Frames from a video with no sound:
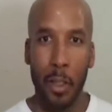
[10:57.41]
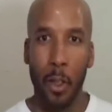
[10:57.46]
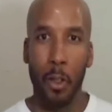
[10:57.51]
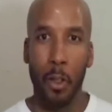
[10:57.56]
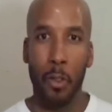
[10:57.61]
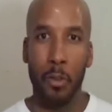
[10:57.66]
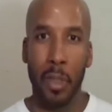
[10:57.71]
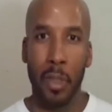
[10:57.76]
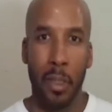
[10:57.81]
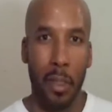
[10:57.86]

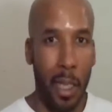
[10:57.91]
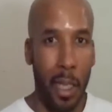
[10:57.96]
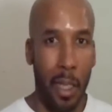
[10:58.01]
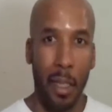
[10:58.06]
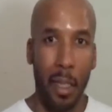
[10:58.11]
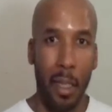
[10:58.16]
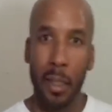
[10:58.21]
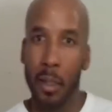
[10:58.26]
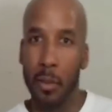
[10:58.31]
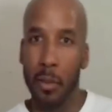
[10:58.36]

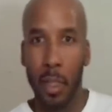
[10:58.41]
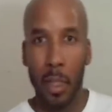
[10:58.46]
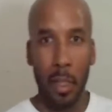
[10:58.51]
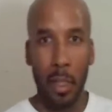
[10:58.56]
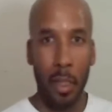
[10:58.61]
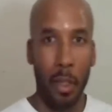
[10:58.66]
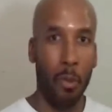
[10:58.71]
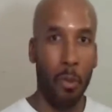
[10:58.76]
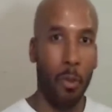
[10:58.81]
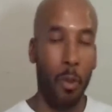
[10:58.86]
They're in
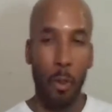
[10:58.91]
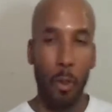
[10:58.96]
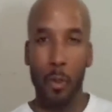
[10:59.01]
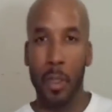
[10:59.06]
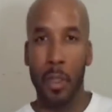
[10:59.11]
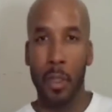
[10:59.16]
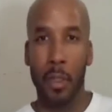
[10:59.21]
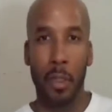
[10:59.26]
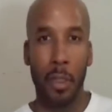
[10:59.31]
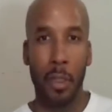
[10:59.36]
the
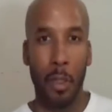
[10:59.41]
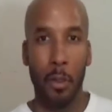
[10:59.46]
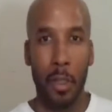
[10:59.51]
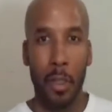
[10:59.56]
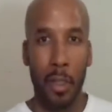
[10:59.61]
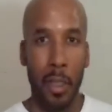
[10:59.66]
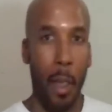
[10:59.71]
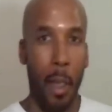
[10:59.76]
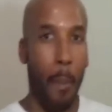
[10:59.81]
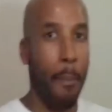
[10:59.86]
grooves, and
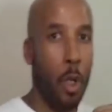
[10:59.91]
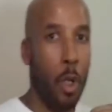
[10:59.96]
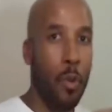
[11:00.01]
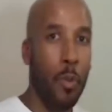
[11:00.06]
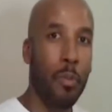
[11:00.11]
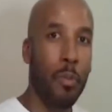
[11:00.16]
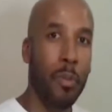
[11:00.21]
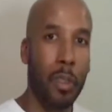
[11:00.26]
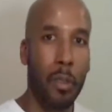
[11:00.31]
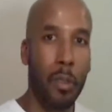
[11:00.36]
Set,
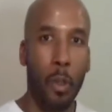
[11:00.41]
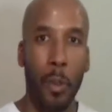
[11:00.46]
boop, he